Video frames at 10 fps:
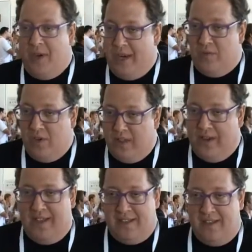What I didn't
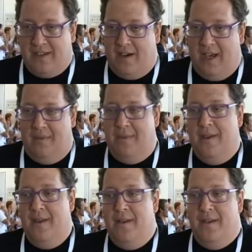realize at the time
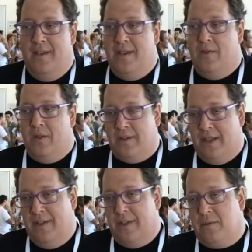is that we're
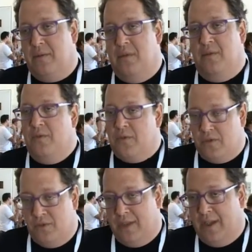living through
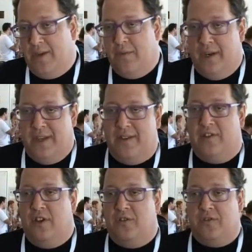truly what is a
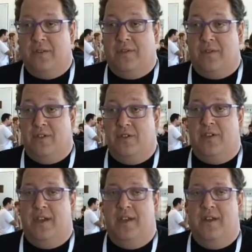social
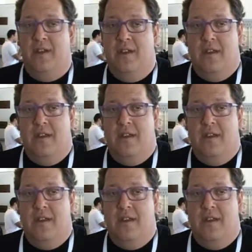revolution.